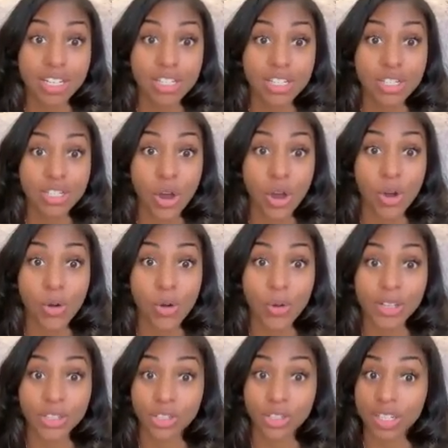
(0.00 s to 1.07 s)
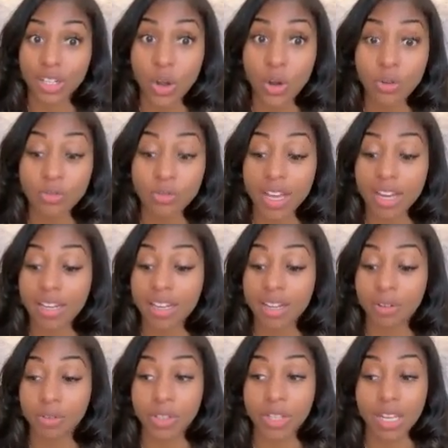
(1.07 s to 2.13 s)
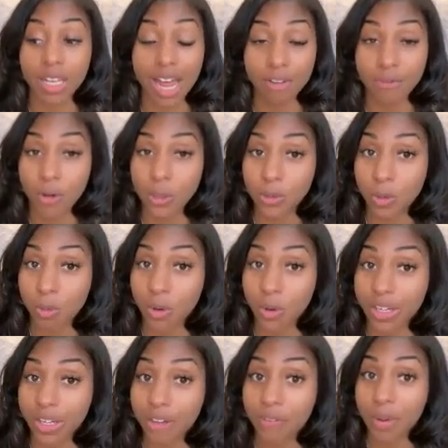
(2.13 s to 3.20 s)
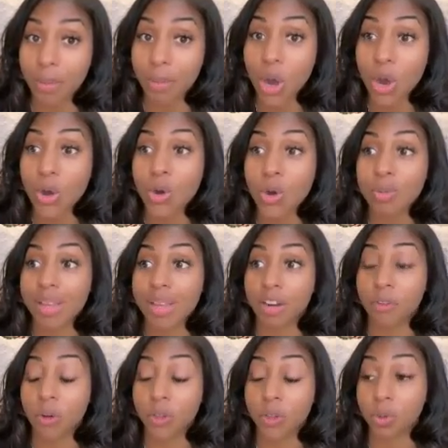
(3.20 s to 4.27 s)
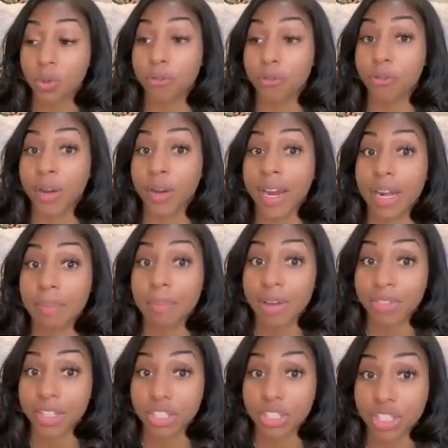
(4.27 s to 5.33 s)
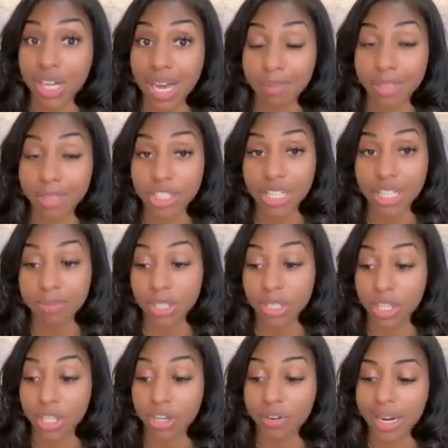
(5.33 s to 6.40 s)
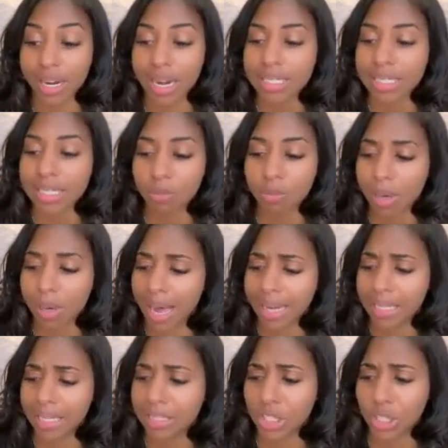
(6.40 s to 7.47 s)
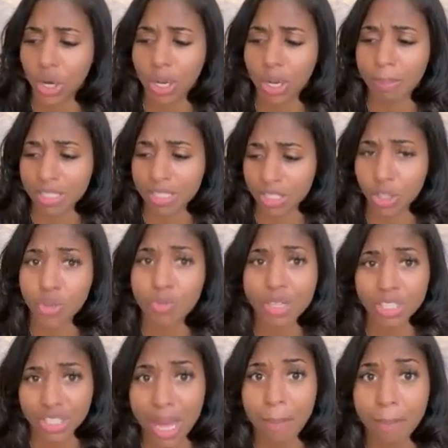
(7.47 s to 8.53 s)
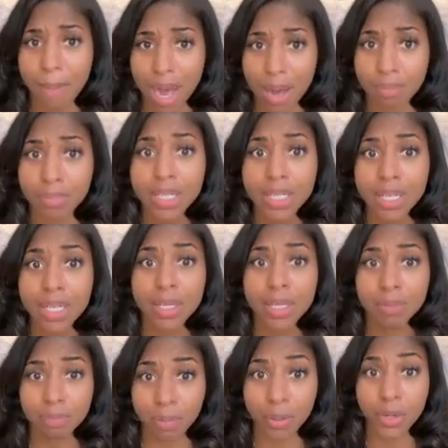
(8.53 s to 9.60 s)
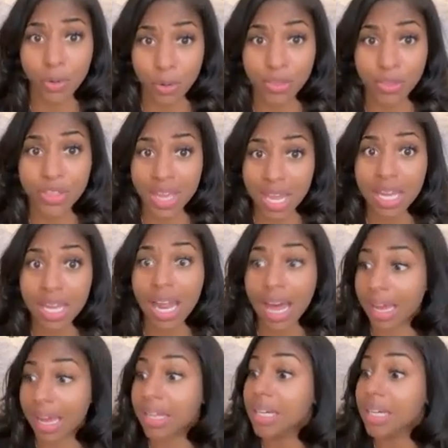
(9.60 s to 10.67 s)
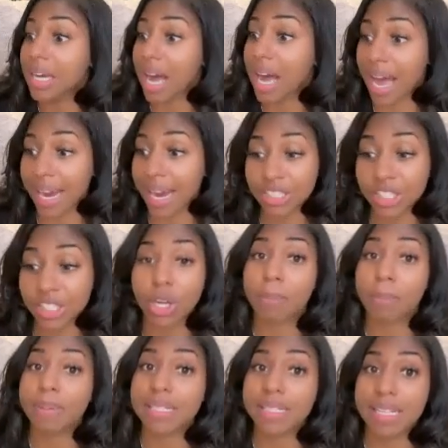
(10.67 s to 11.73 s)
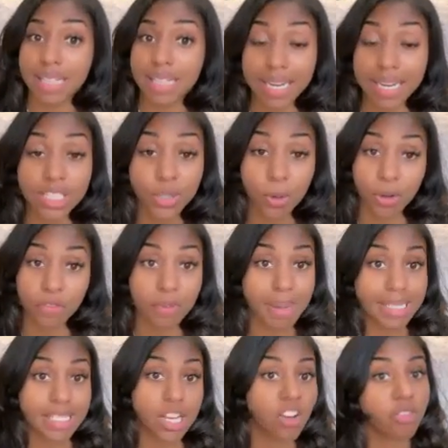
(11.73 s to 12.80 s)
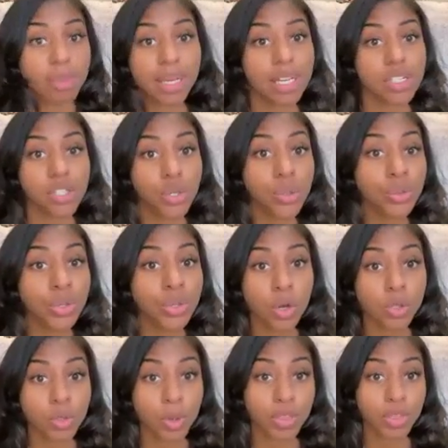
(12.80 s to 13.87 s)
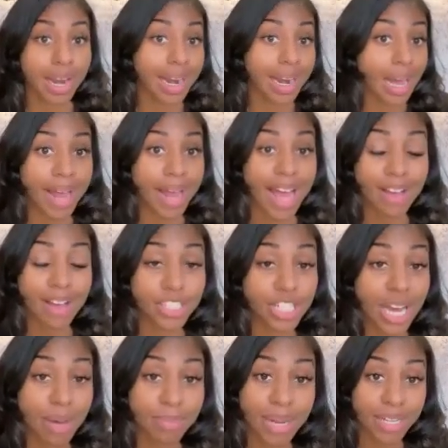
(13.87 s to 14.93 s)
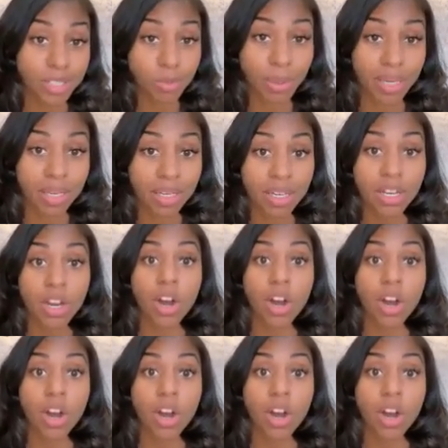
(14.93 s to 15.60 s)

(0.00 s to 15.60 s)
So during COVID, a lot of folks were working from home. A lot of folks were afraid about their job security. And I said, well, I need to start a business. So you mentioned that mompreneur thing, like I need to start a business. I need to work for myself because who knows whether or not I'm going to have a job next week